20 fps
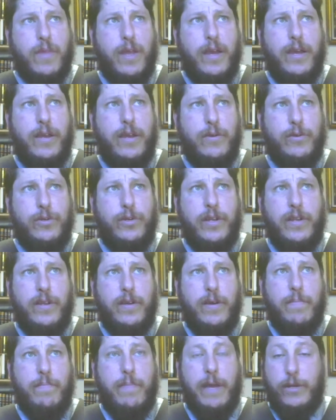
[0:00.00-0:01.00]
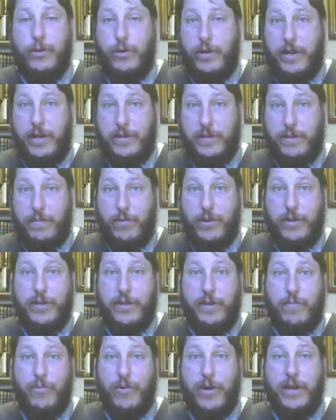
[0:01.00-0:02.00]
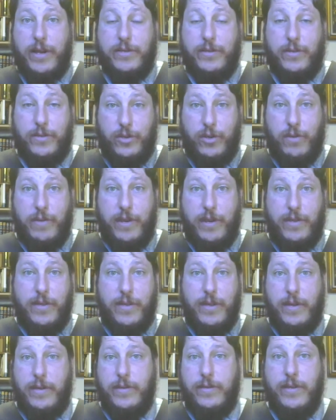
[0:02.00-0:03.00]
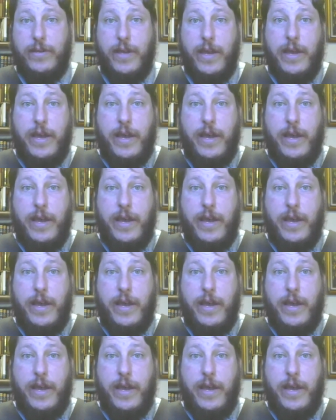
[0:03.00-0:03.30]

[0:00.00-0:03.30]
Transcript: You know, she uh, patronized the printing press and so many things.